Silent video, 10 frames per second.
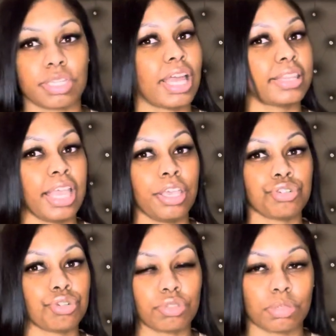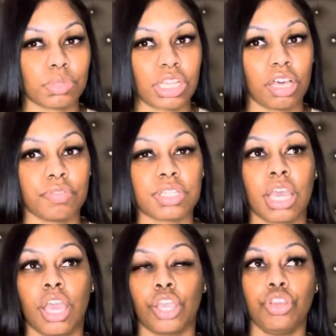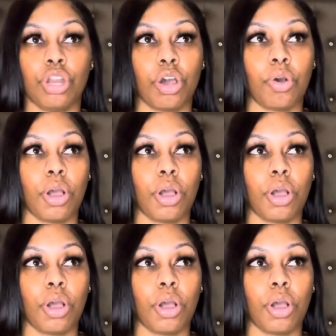Like they introduce themselves, you know,